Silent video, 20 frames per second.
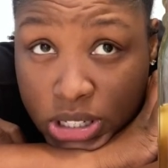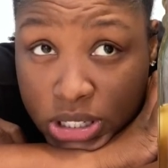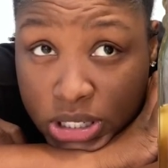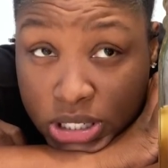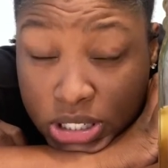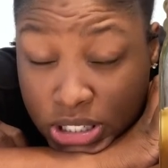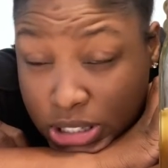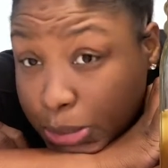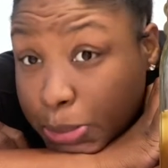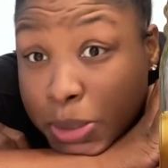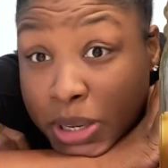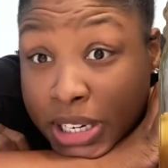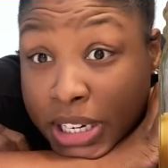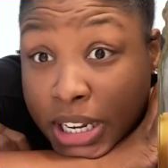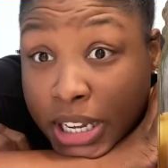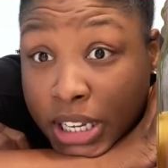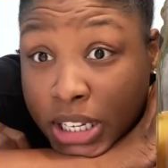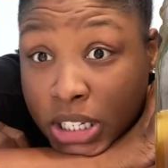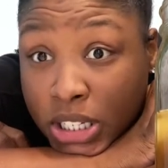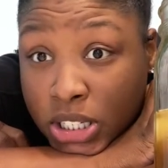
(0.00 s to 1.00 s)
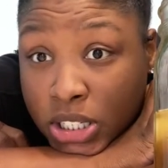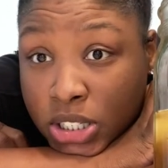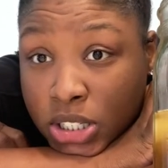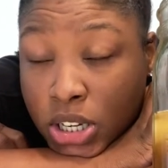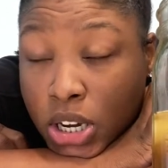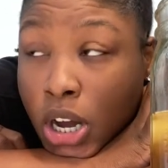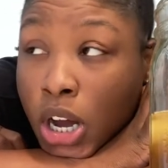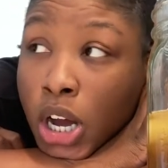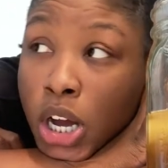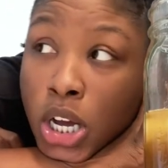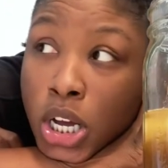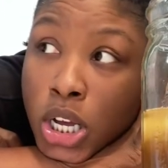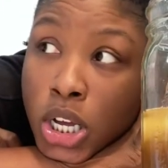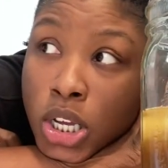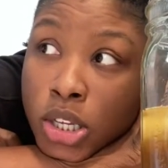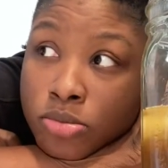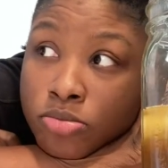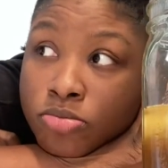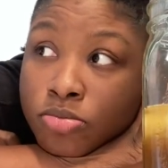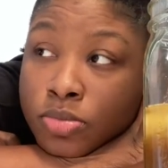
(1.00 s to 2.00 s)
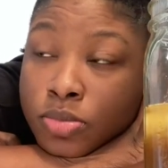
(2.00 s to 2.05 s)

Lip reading: since Monday. I